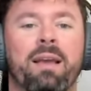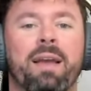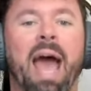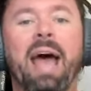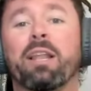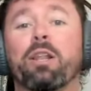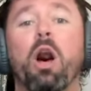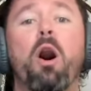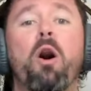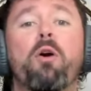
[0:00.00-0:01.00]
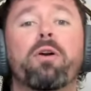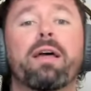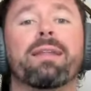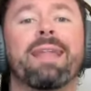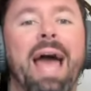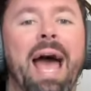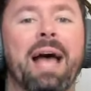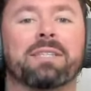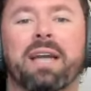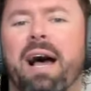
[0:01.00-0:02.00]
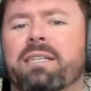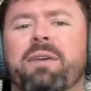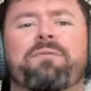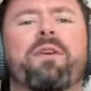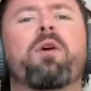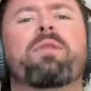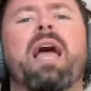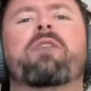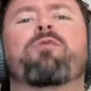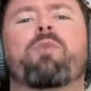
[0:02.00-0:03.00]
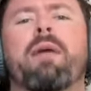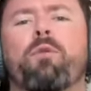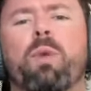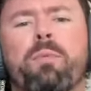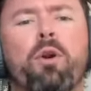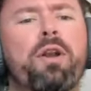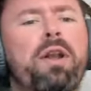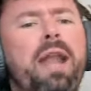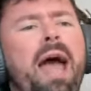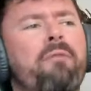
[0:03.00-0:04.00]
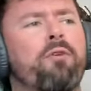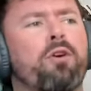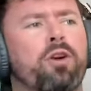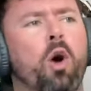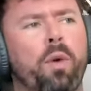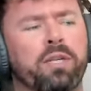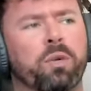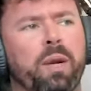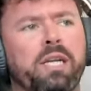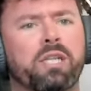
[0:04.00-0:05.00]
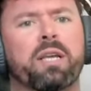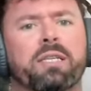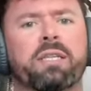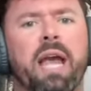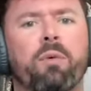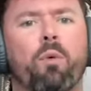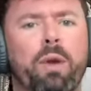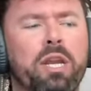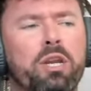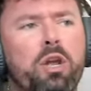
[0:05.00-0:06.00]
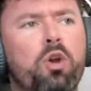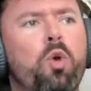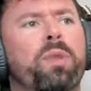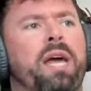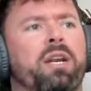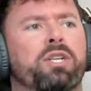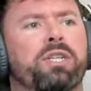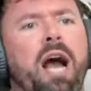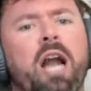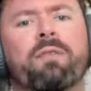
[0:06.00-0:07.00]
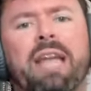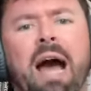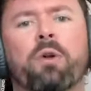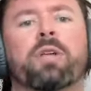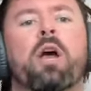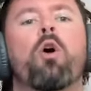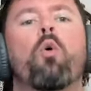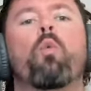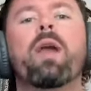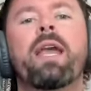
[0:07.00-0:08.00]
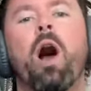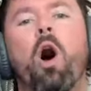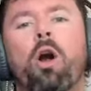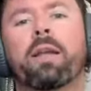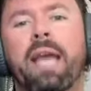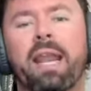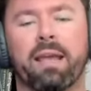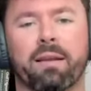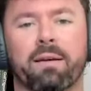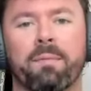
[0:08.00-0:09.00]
At long last, guys, it felt like forever. We were never going to reach this day where we knew without a shadow of a doubt we are getting